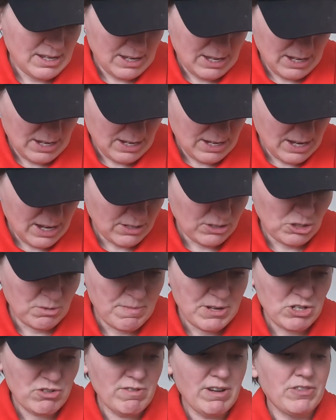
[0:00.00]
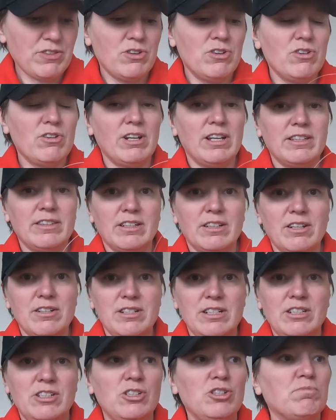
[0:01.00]
And now to measure out the hook length, I don't
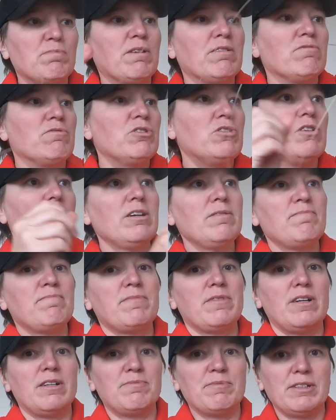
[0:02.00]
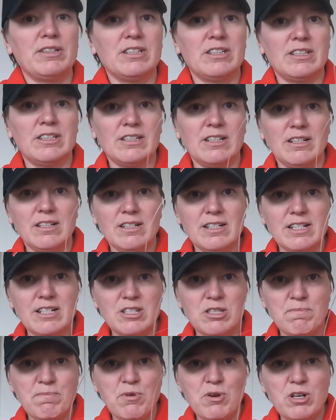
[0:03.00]
need to use my ruler. I'm going to
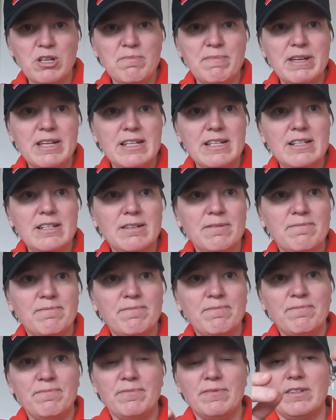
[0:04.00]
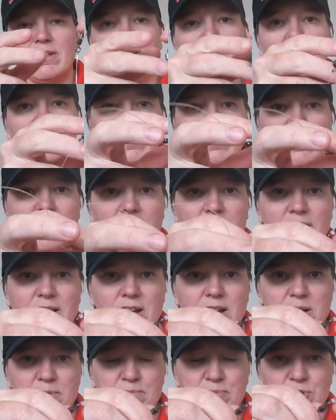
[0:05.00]
slide the pulley bead
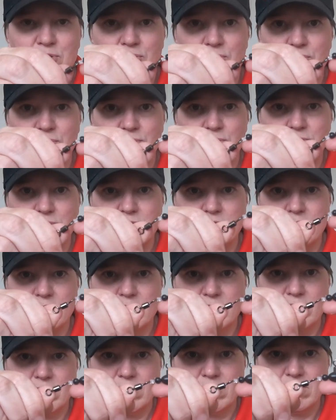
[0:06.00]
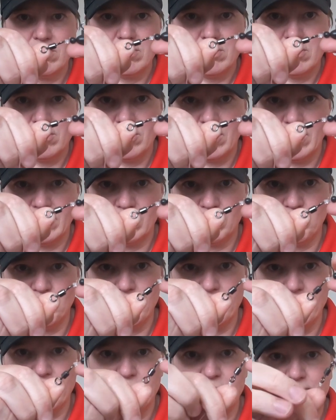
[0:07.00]
up to that
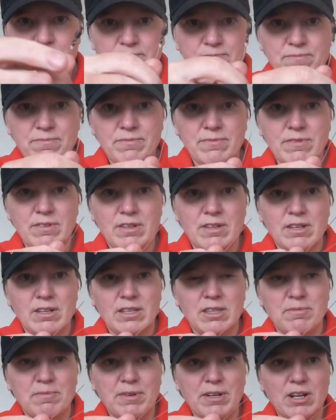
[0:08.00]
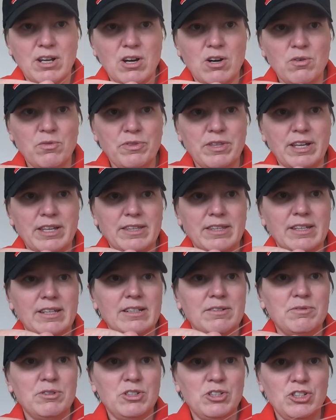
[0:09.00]
swivel. I'm going to hold that
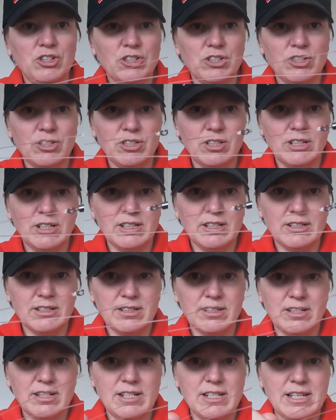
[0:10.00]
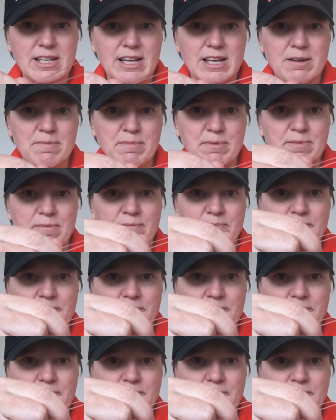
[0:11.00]
there with just a little tiny gap,